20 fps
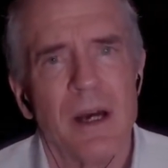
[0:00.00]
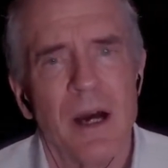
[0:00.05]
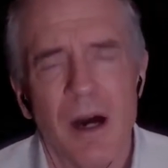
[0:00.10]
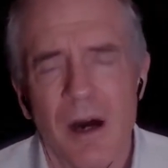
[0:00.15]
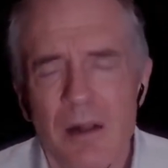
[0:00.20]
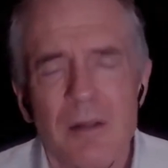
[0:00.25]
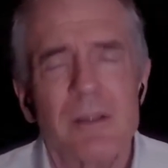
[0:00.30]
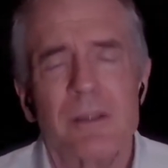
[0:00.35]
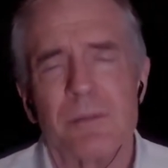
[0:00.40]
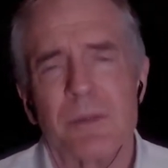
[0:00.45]

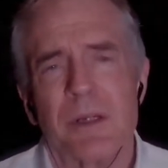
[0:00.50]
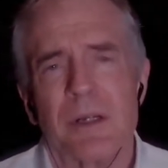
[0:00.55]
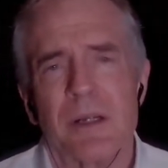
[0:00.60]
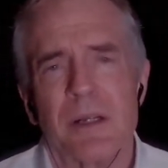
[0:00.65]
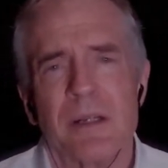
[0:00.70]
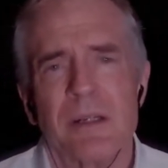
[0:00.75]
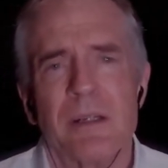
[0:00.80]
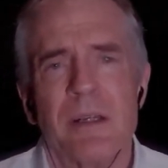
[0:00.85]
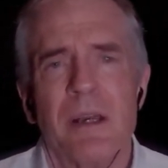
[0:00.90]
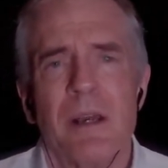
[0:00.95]

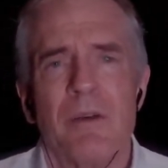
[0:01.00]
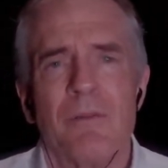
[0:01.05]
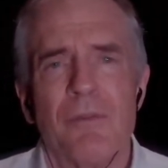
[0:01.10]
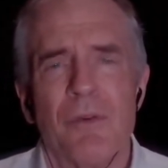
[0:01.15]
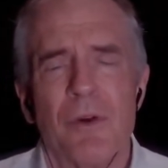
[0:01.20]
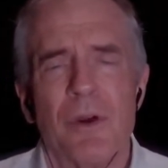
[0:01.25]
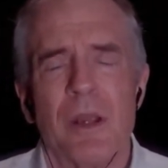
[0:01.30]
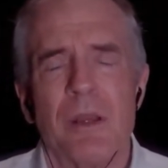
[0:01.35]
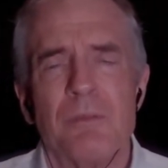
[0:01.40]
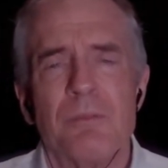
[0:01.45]
ultimately,
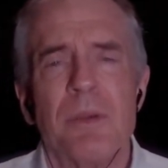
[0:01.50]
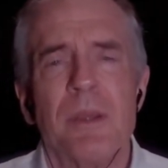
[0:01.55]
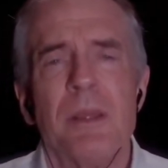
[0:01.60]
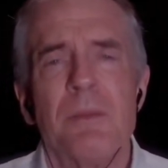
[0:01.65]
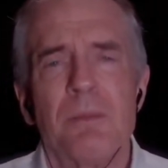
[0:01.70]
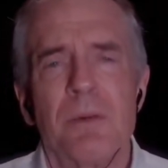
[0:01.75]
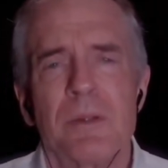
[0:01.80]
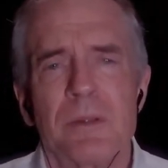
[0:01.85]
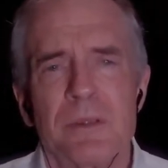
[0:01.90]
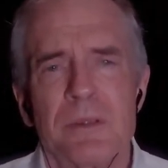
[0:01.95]
for a
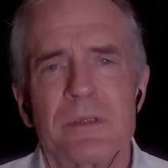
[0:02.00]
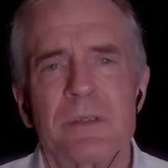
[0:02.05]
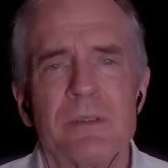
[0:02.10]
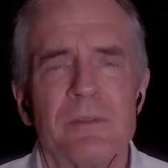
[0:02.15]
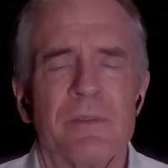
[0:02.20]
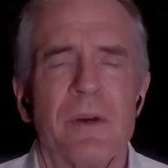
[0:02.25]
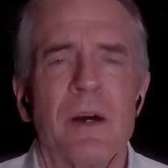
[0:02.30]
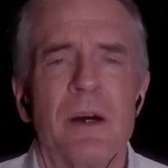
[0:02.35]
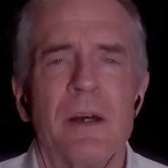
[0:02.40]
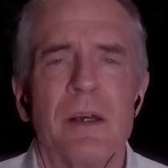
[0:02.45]
people to
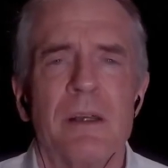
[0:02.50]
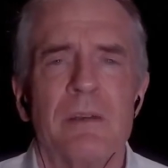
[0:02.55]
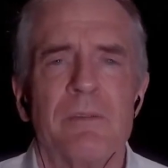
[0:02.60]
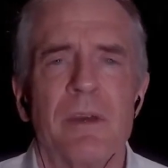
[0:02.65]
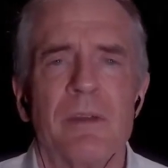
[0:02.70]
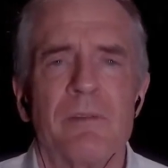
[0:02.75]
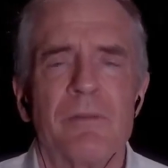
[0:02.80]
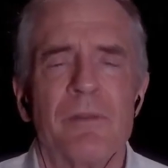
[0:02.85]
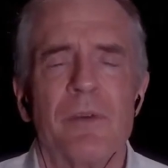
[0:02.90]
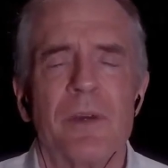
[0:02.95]
survive
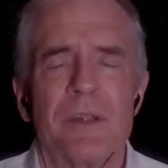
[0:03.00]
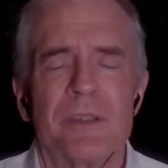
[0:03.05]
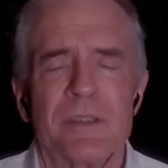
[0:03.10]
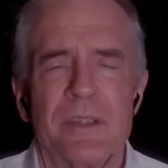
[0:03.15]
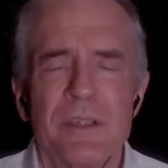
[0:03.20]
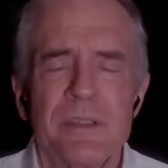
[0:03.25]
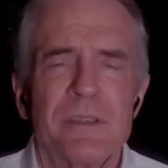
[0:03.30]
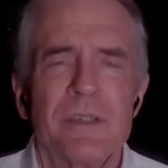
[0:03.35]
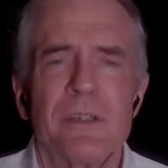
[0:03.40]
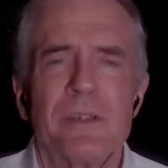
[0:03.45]
and for its
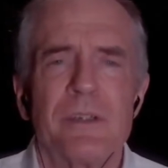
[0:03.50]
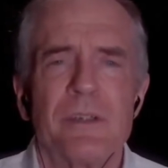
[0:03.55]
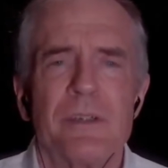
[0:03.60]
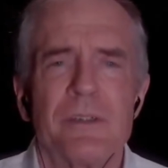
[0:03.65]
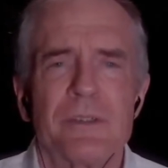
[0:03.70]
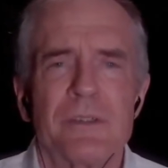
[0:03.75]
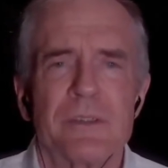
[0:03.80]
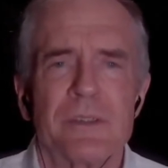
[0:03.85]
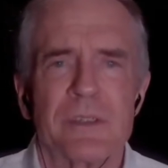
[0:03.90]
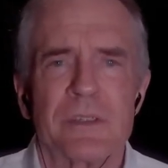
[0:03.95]

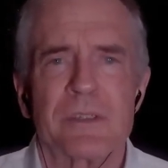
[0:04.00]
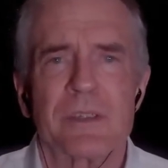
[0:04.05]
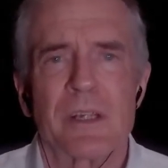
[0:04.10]
institutions,